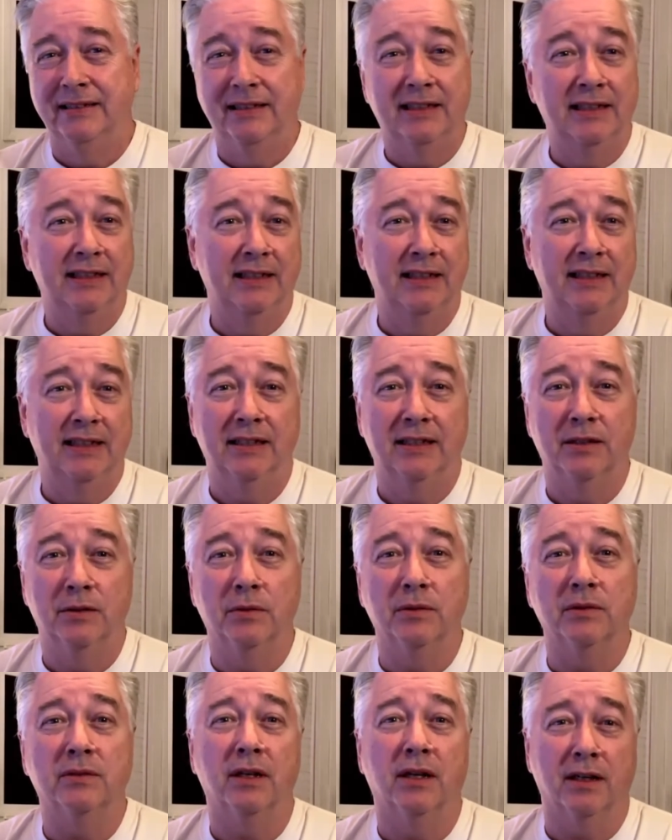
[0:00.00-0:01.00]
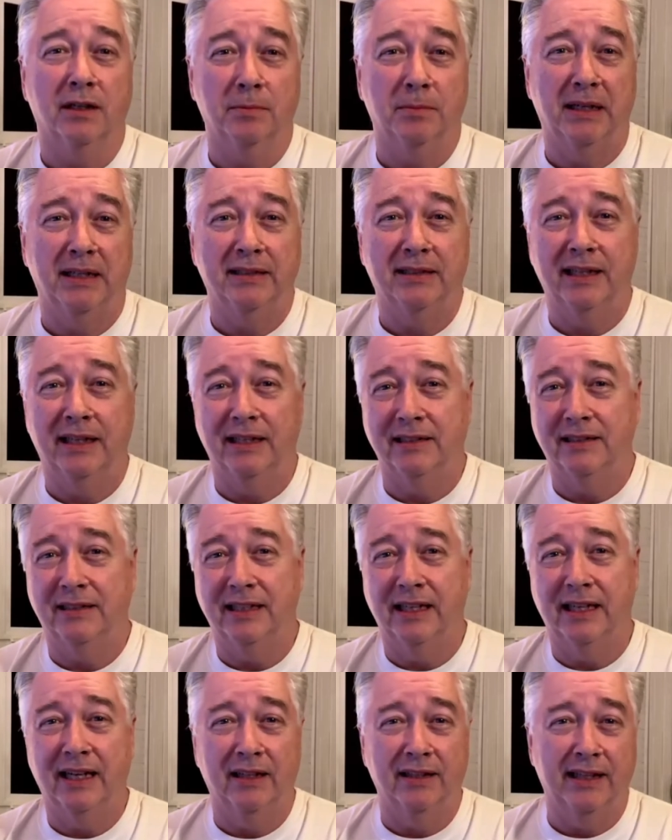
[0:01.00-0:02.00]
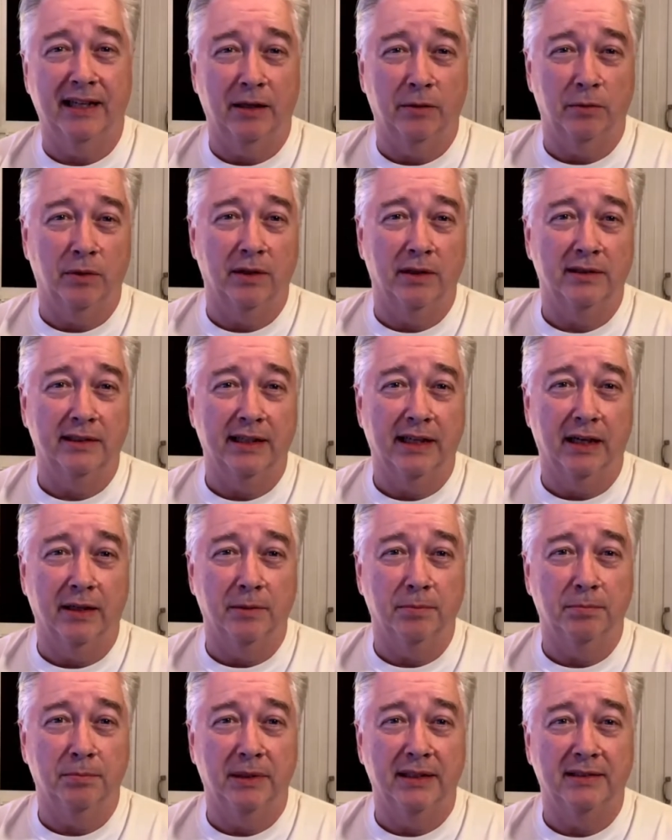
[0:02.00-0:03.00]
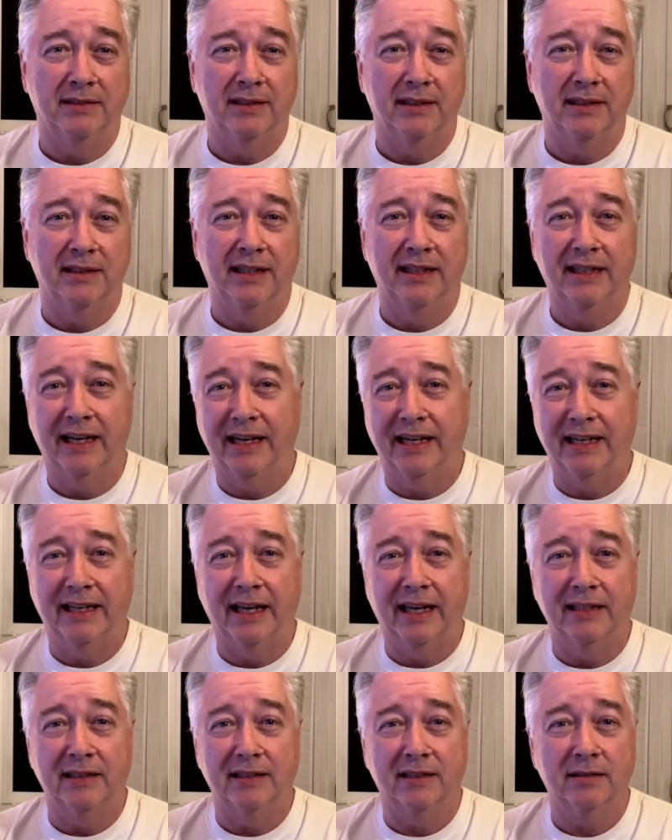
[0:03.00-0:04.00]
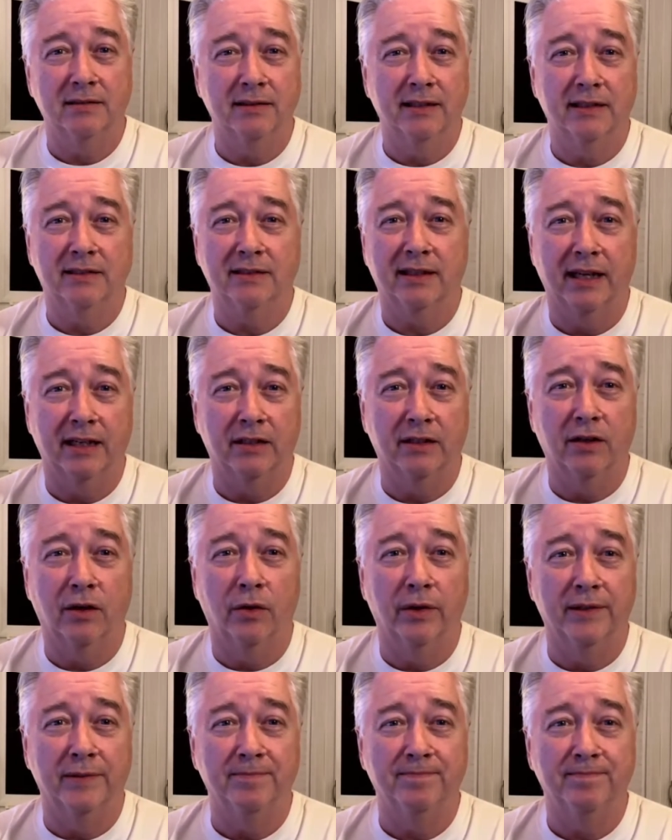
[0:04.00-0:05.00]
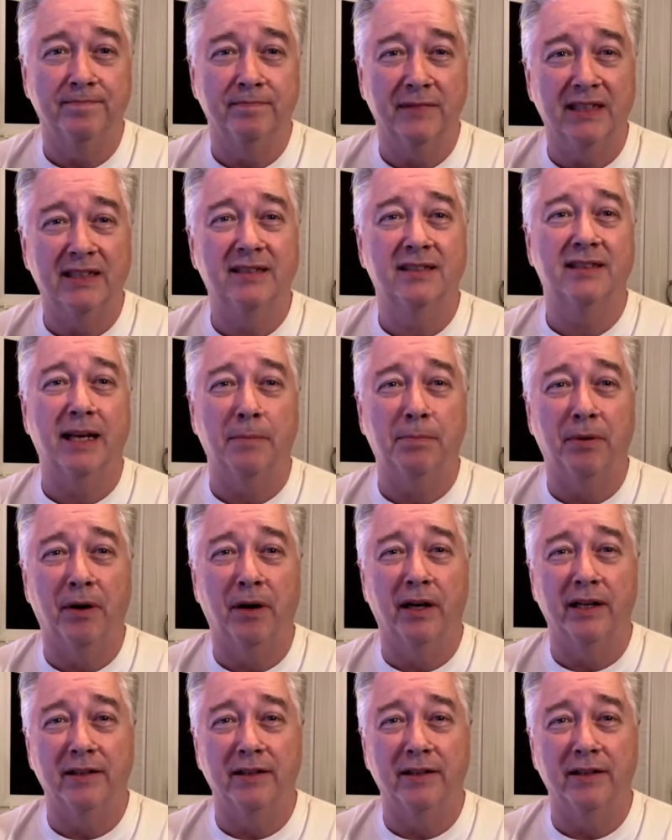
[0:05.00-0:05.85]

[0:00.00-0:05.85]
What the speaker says: We'll talk about that and see how that worked out. But in any case, let's get going. Let's step.